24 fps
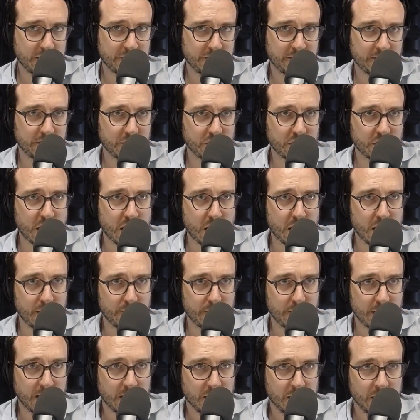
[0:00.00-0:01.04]
for the
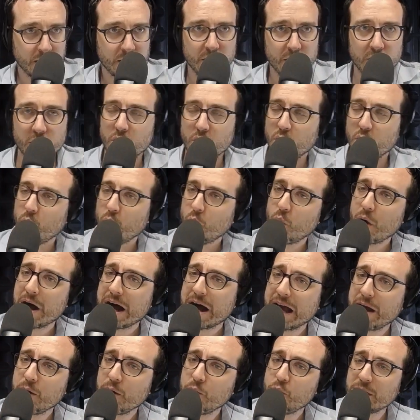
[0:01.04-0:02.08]
job.
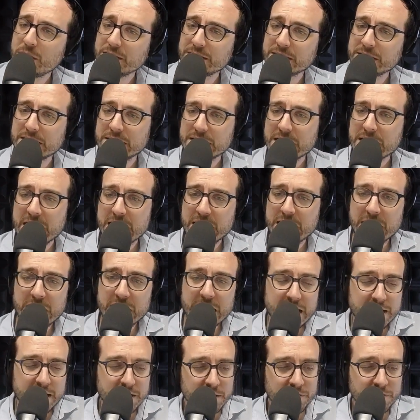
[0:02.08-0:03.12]
Why wasn't I
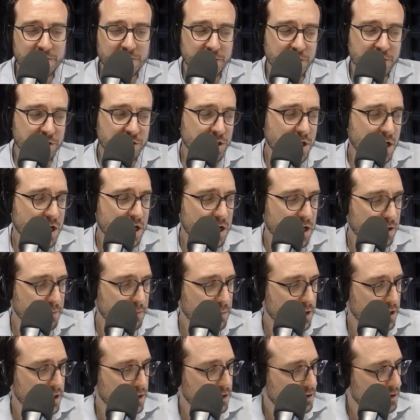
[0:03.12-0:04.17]
hired for the
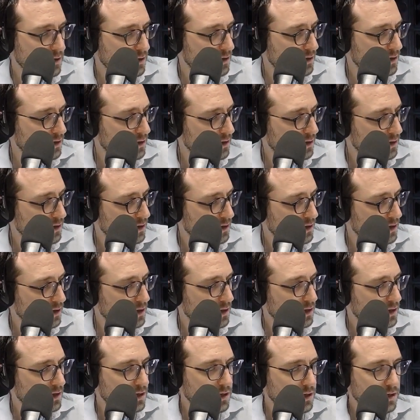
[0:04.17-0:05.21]
job?
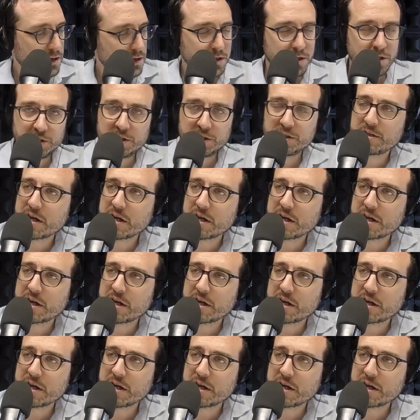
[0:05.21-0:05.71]
She's